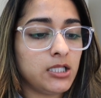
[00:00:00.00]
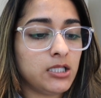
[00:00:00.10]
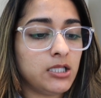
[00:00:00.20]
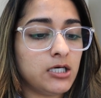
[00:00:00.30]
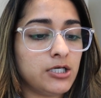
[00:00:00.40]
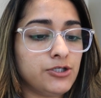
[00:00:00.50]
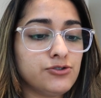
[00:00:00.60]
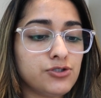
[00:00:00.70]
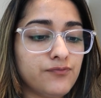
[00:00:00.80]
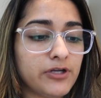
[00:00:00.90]
the
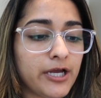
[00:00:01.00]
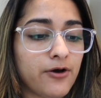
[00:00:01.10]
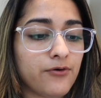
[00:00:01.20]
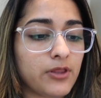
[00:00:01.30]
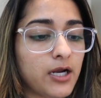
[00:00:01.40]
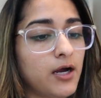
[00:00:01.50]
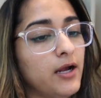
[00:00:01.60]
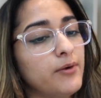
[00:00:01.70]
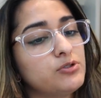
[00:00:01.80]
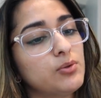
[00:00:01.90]
YouTube video that
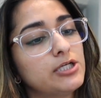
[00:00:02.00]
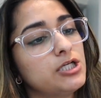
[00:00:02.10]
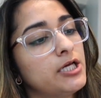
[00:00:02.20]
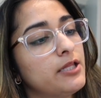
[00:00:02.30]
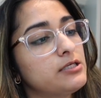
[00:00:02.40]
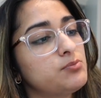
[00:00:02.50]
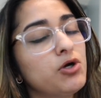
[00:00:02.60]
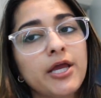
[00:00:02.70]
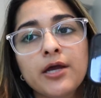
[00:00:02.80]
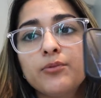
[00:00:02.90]
I was watching this
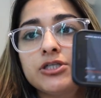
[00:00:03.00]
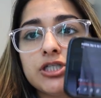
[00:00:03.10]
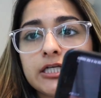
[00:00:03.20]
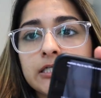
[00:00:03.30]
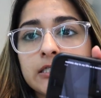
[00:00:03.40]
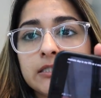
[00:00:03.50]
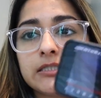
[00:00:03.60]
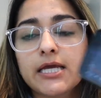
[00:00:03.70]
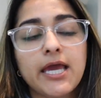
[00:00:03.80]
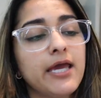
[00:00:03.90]
morning, which
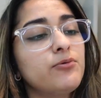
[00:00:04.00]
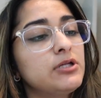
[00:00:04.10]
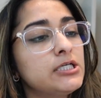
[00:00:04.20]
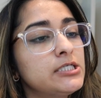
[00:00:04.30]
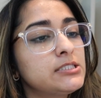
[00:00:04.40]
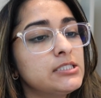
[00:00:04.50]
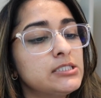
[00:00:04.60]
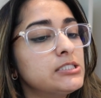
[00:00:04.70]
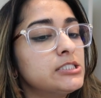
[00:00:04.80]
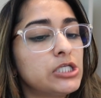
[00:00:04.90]
is Kate
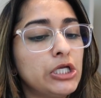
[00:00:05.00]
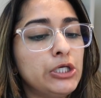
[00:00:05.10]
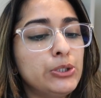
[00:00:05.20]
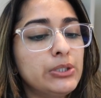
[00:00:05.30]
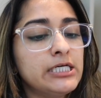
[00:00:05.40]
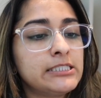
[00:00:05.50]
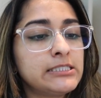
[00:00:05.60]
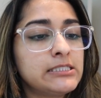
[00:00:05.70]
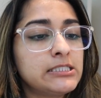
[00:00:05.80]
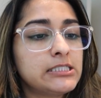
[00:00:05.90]
Willis's
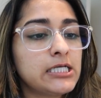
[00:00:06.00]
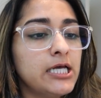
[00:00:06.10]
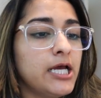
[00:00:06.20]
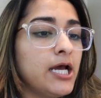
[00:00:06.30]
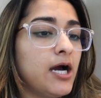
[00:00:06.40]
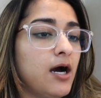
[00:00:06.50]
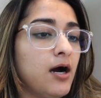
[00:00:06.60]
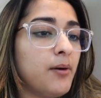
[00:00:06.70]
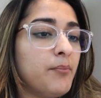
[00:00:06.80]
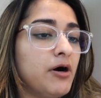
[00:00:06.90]
newest
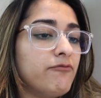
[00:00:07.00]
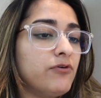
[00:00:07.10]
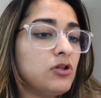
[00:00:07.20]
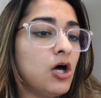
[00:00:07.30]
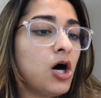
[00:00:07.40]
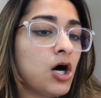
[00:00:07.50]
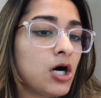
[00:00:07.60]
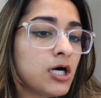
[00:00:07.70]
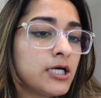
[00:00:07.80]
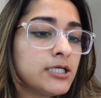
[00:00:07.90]
um,
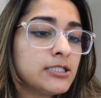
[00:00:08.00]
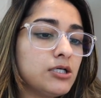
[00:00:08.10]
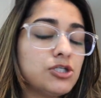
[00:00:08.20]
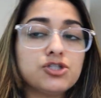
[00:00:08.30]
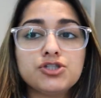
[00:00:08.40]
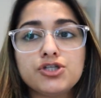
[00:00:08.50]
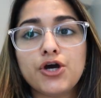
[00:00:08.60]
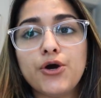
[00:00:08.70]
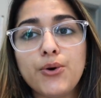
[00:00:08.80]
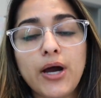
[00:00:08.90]
vlog.
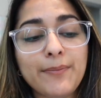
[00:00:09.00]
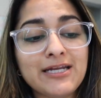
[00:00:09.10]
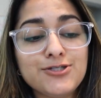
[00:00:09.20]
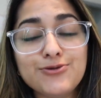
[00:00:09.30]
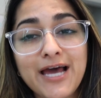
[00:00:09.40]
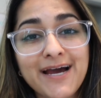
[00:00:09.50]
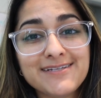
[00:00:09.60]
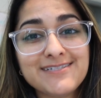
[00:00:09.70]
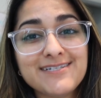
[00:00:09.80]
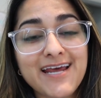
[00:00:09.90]
So I'm gonna do
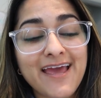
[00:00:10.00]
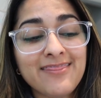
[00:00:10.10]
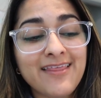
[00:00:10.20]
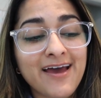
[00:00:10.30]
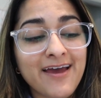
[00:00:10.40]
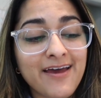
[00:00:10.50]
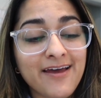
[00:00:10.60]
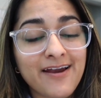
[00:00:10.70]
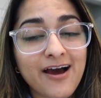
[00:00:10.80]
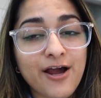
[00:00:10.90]
that, and
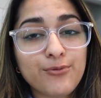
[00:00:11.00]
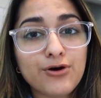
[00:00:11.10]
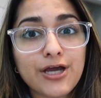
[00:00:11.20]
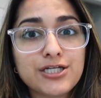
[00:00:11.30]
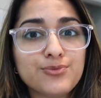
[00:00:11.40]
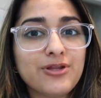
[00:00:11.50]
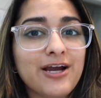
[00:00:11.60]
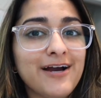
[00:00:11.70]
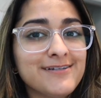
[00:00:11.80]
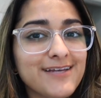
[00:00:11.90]
then I will catch up with you
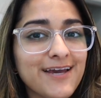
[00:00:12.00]
guys